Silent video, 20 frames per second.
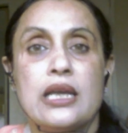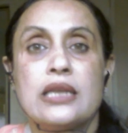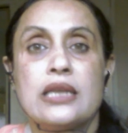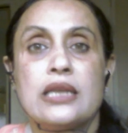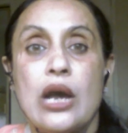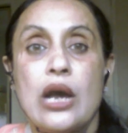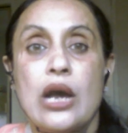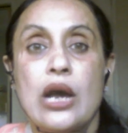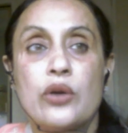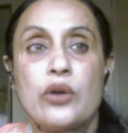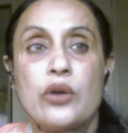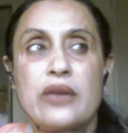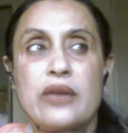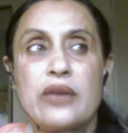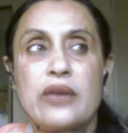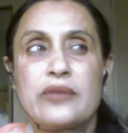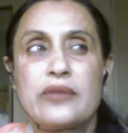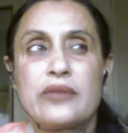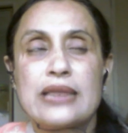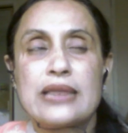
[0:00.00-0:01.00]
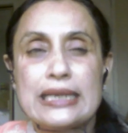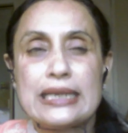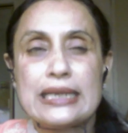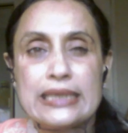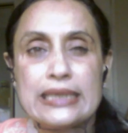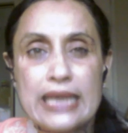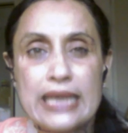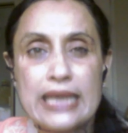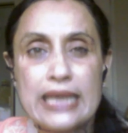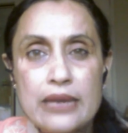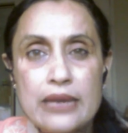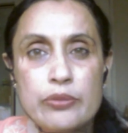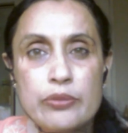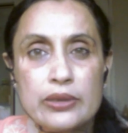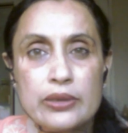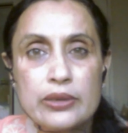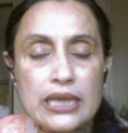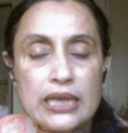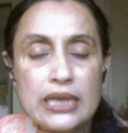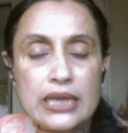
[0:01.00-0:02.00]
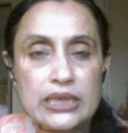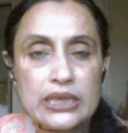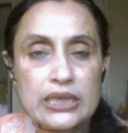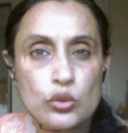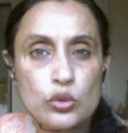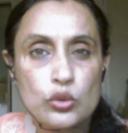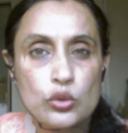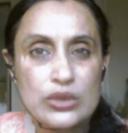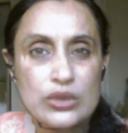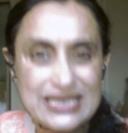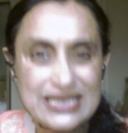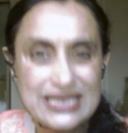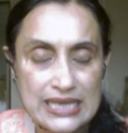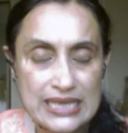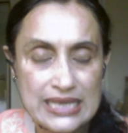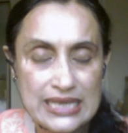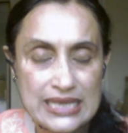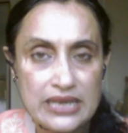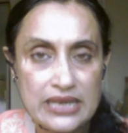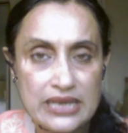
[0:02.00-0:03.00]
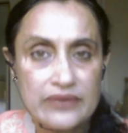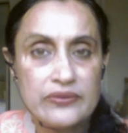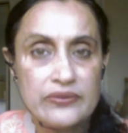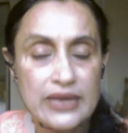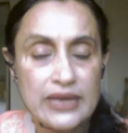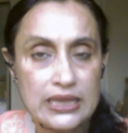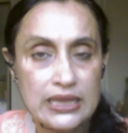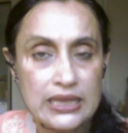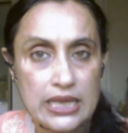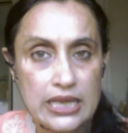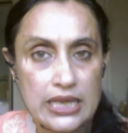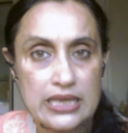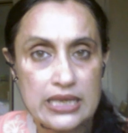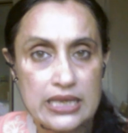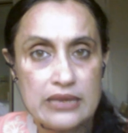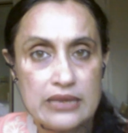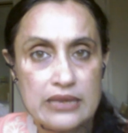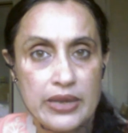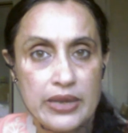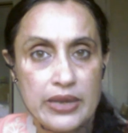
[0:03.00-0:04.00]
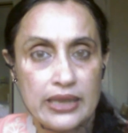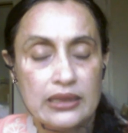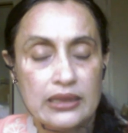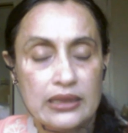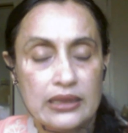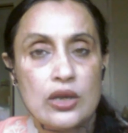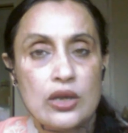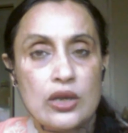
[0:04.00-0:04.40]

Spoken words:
Now, if that table that you receive in the email,